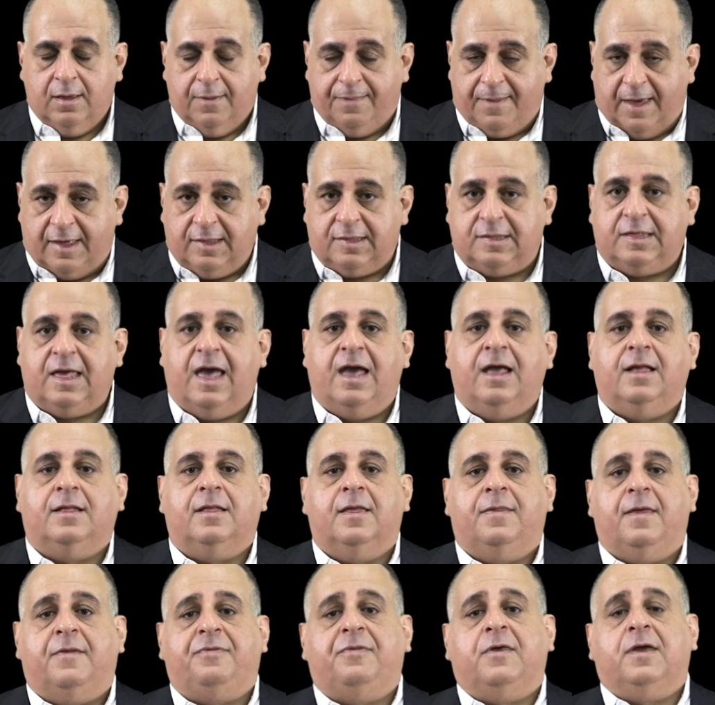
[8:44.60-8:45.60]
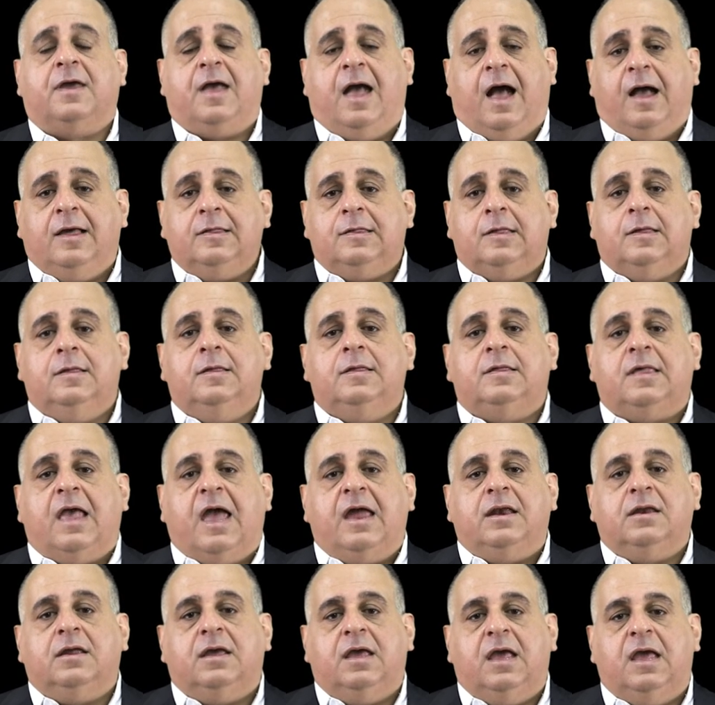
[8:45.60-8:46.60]
They state that the cousins
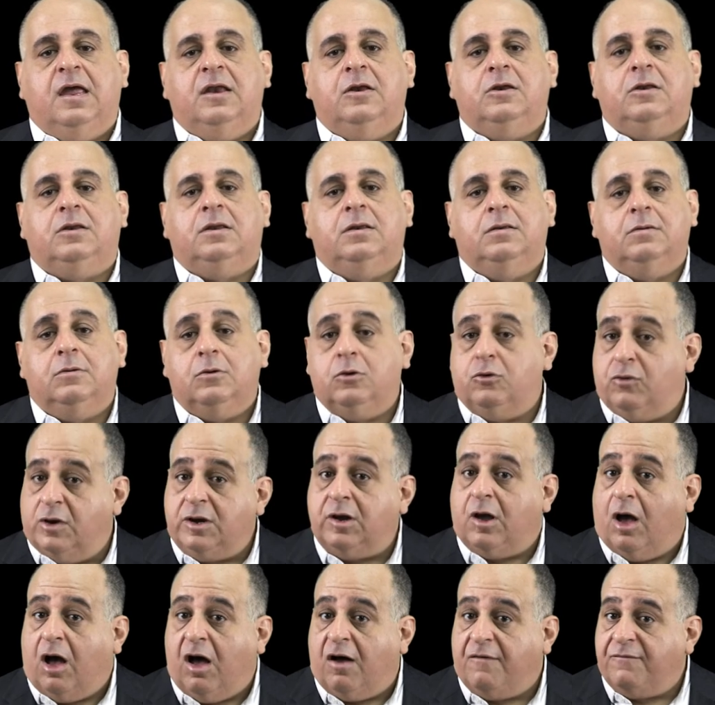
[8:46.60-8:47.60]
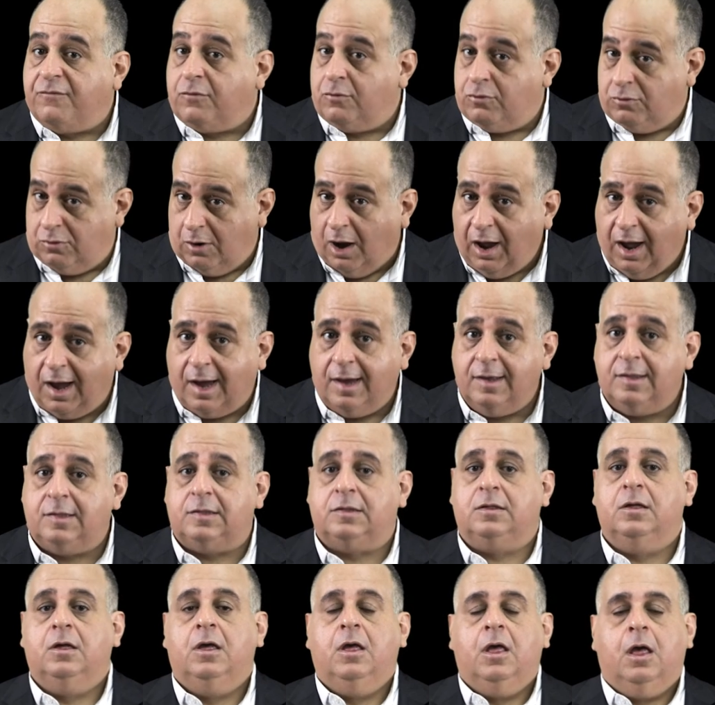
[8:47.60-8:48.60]
and kindred of
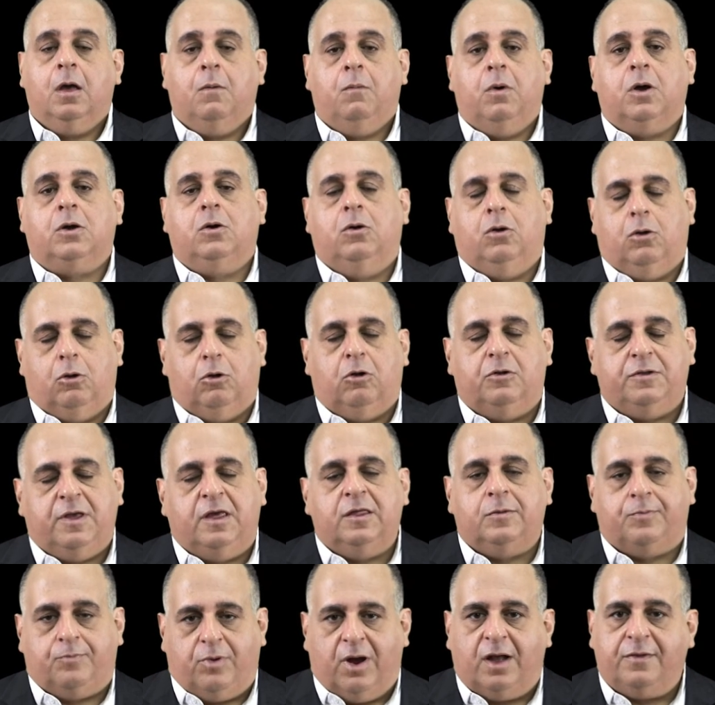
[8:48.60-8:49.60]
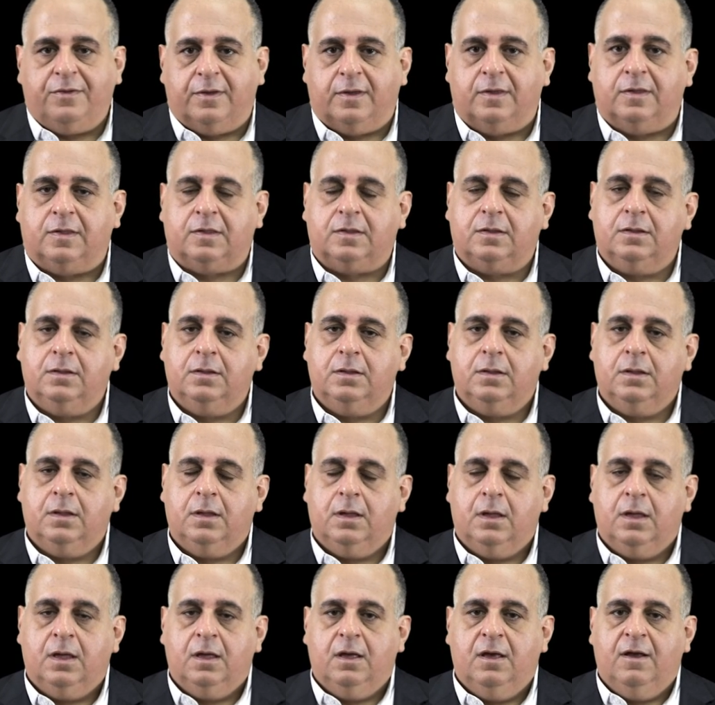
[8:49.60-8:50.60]
Christ were called his brothers,
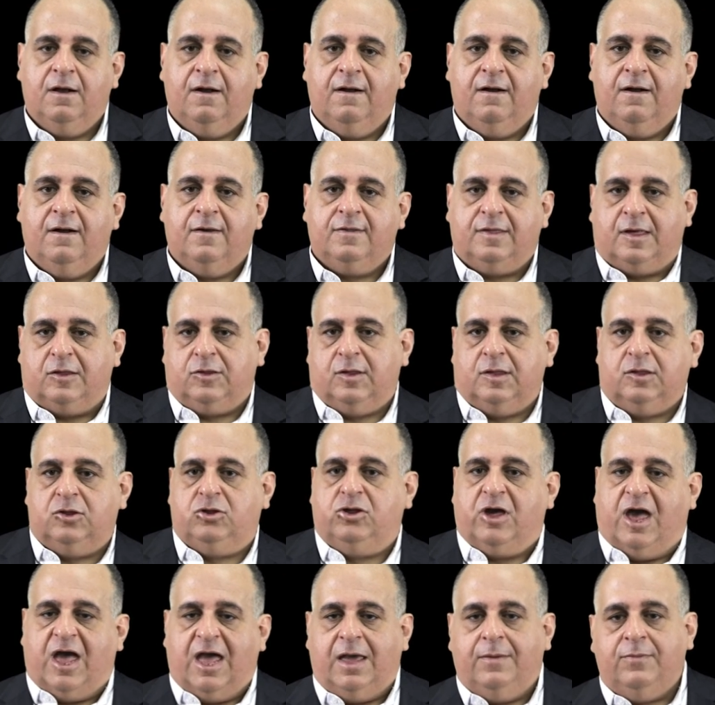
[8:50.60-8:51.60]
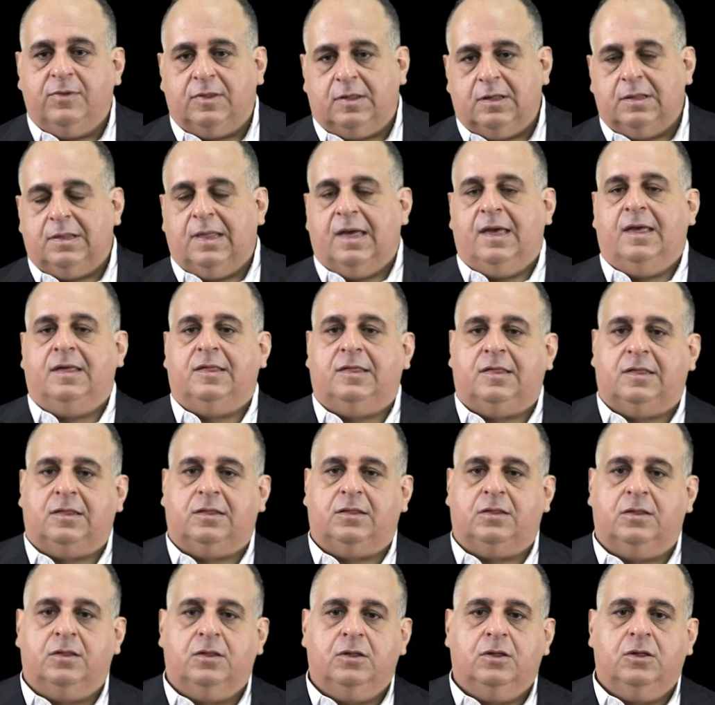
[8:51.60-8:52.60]
such as James the
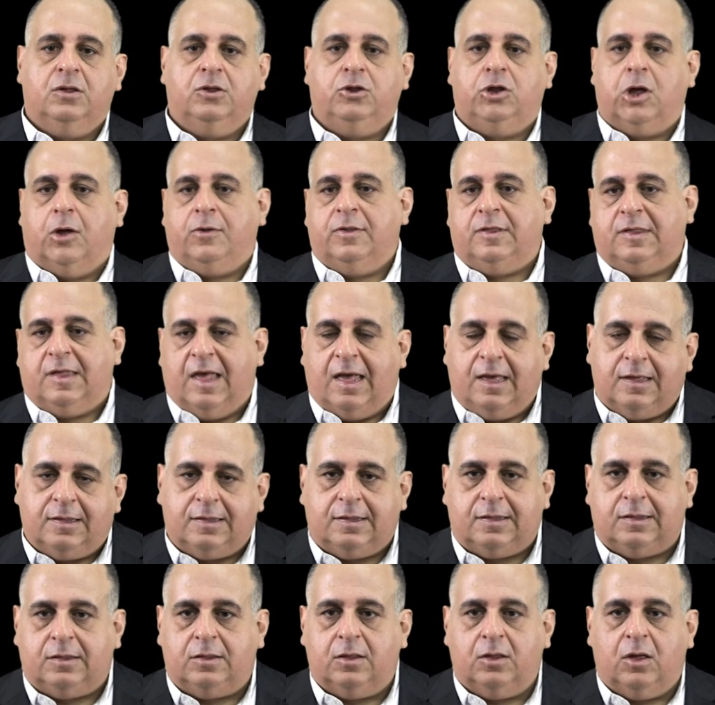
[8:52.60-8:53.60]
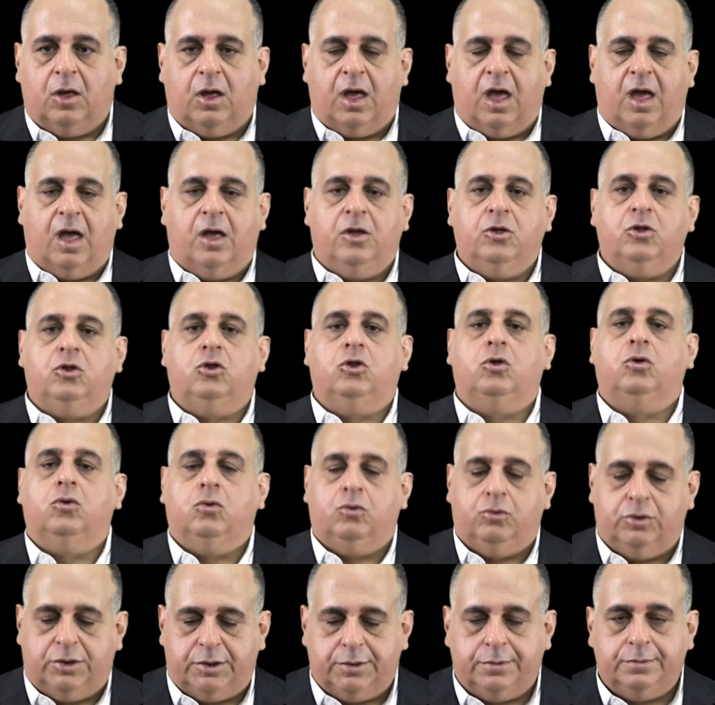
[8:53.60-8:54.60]
Less, Joses,
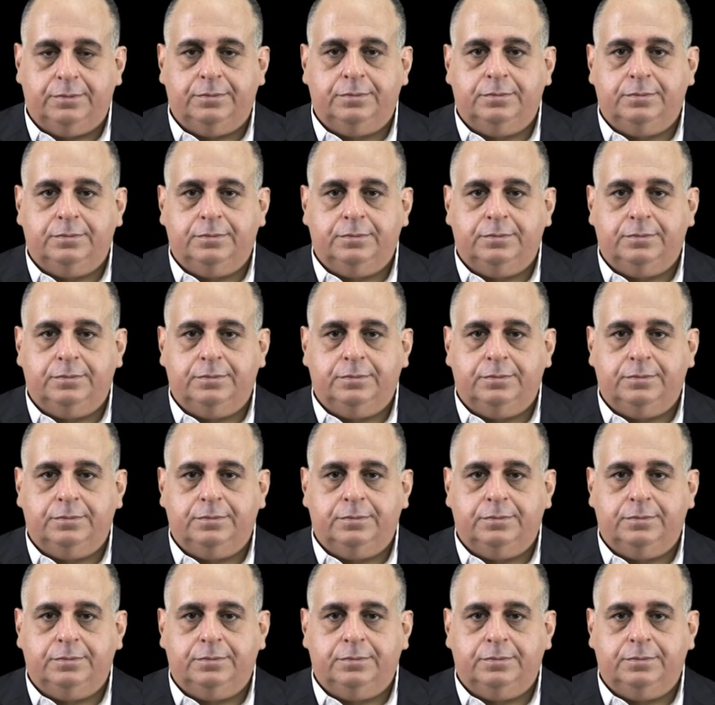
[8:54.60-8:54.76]
Jude.